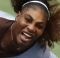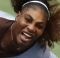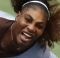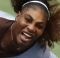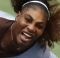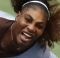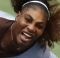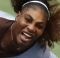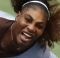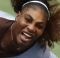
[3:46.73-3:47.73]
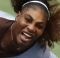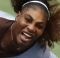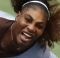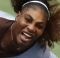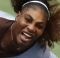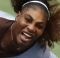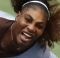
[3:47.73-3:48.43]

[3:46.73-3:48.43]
(no one is talking)